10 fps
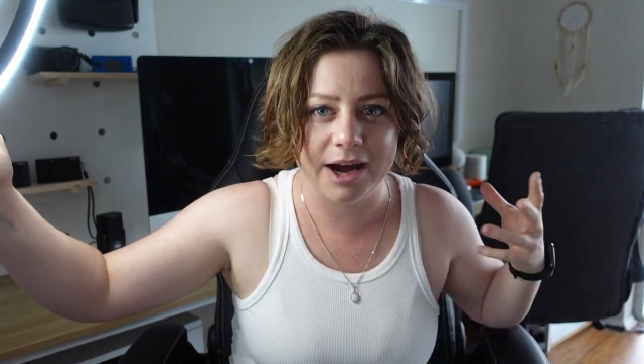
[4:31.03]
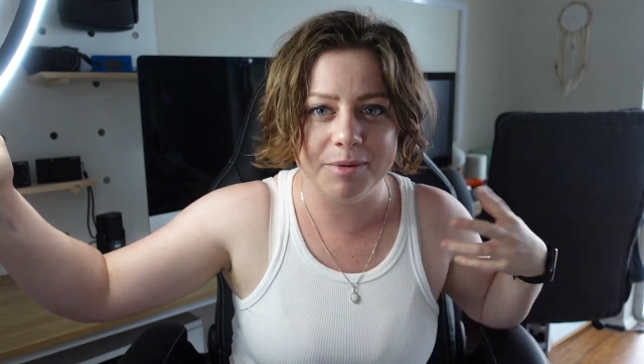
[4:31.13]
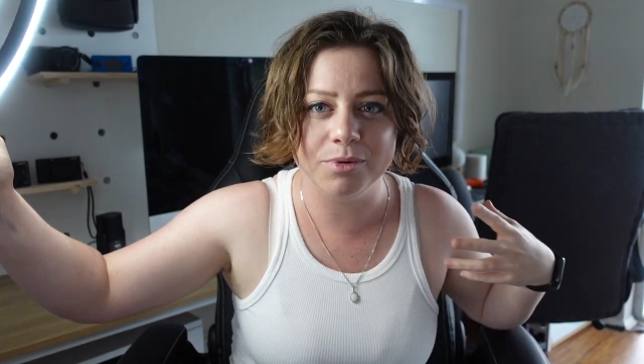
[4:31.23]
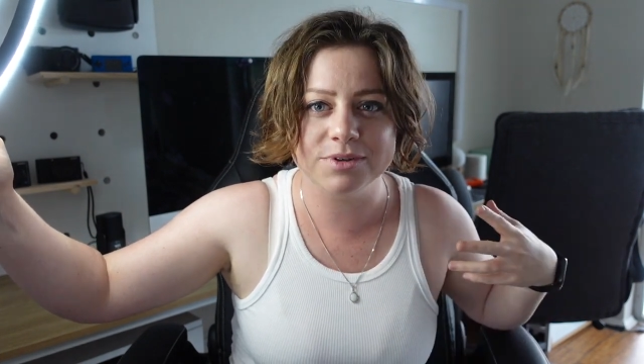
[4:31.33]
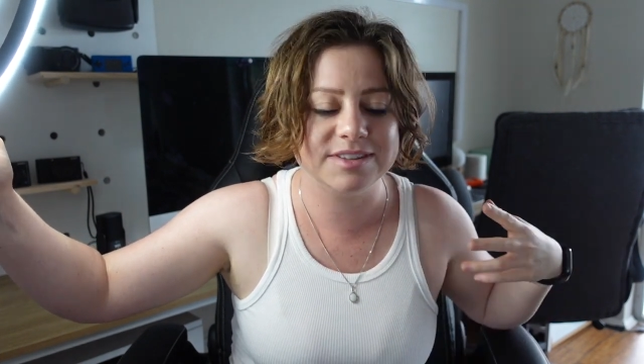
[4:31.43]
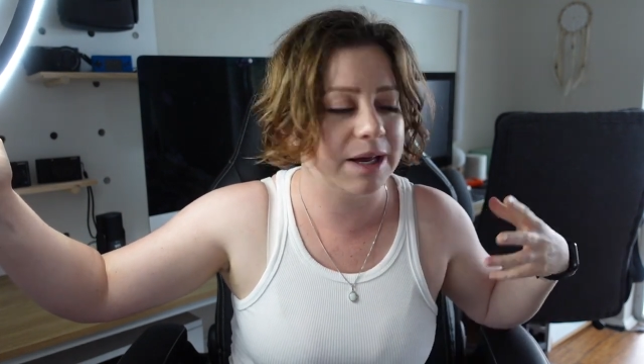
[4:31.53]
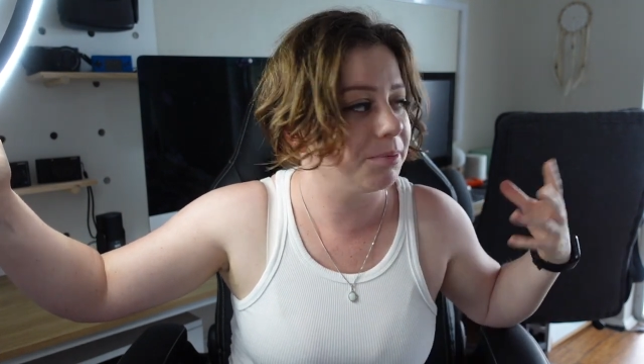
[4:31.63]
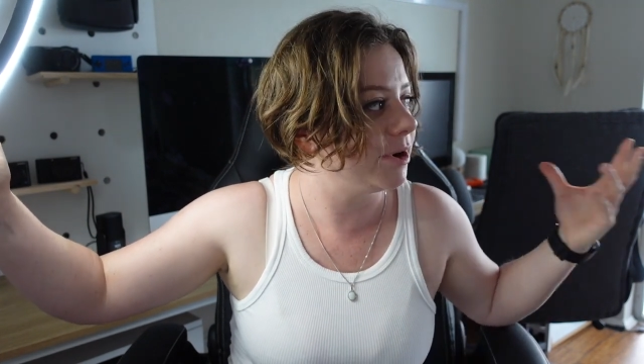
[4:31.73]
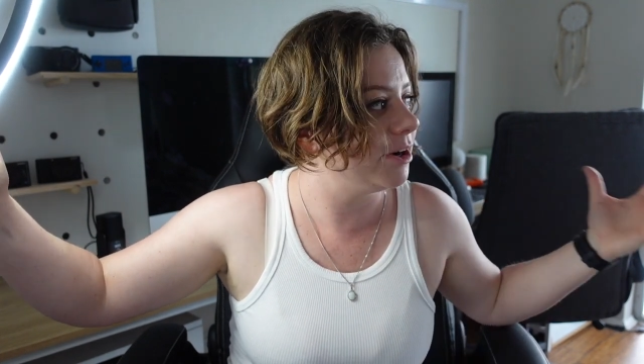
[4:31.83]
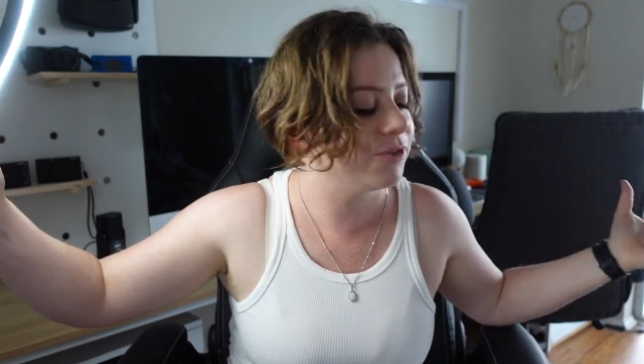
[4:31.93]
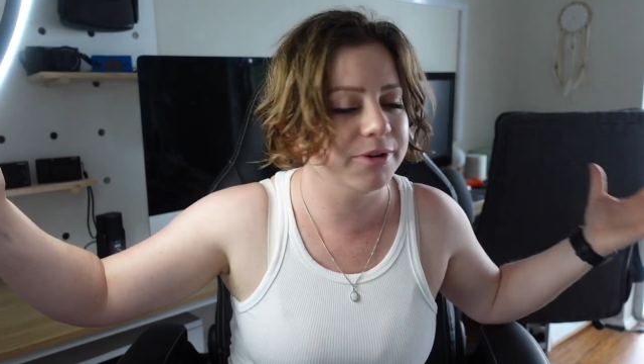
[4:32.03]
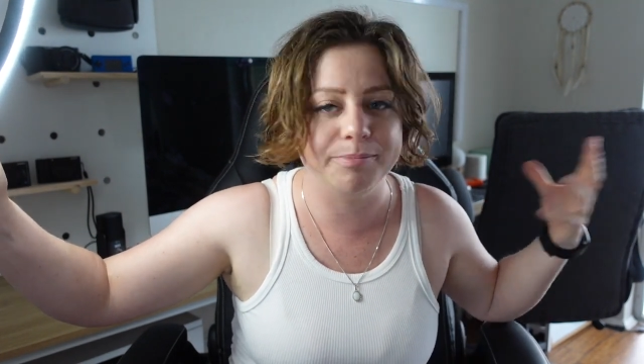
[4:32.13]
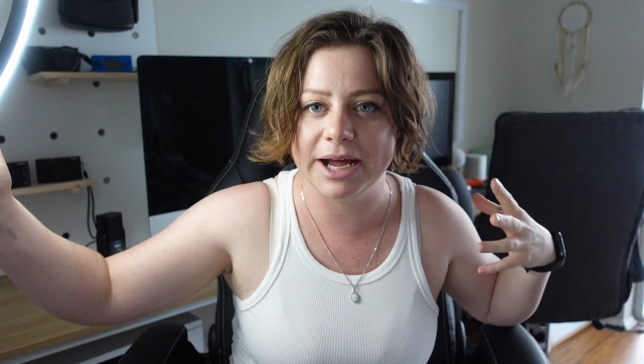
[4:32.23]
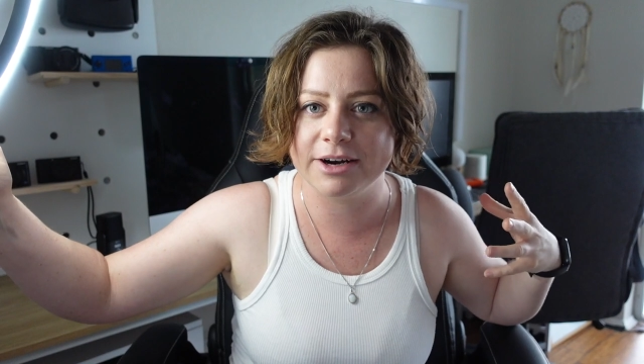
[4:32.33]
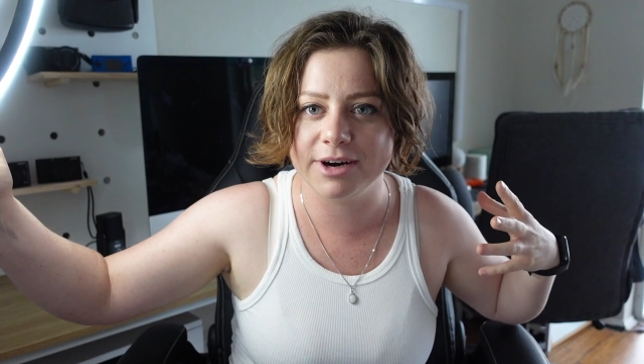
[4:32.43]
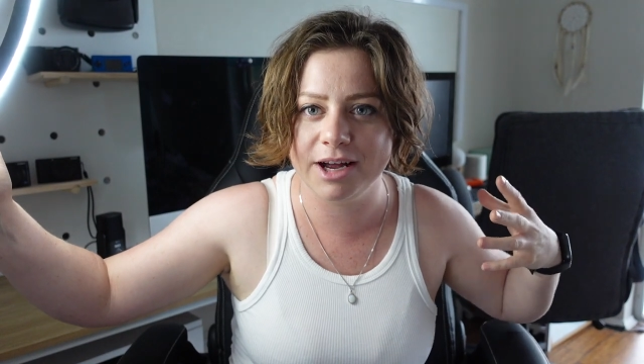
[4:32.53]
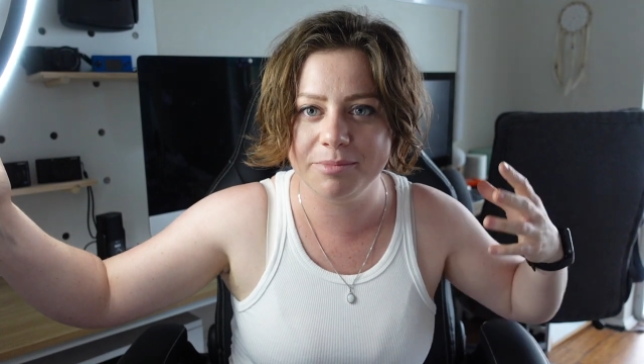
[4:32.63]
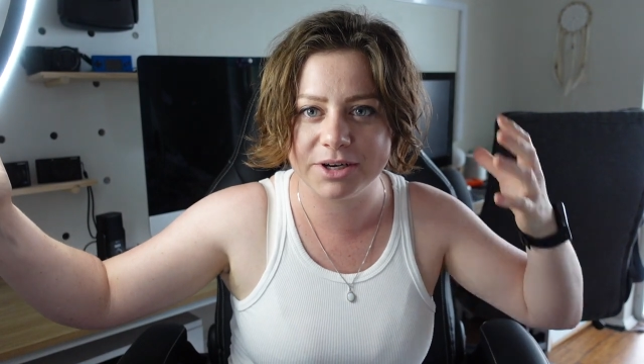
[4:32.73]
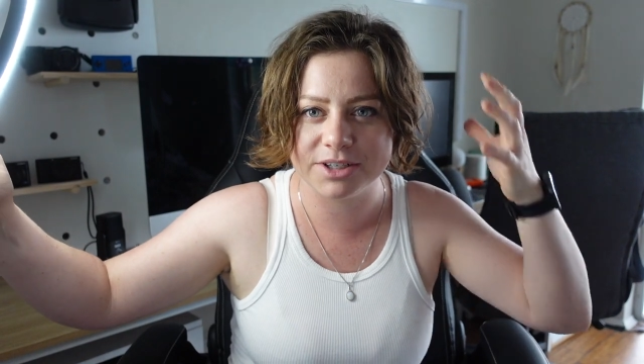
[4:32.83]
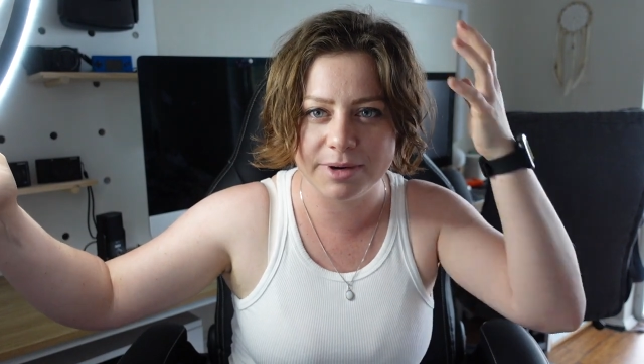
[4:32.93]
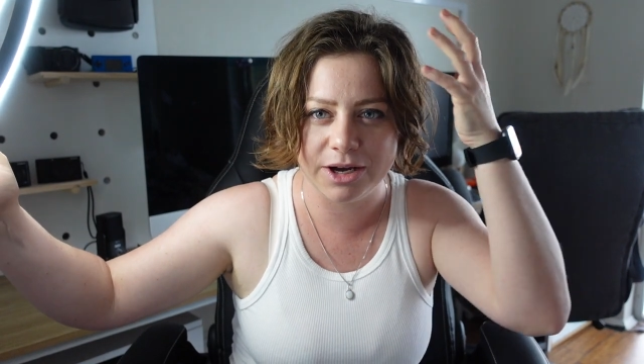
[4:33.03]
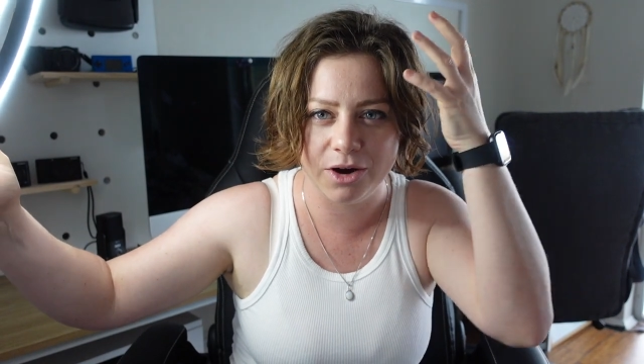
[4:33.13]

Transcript: I'm more separated from the background because my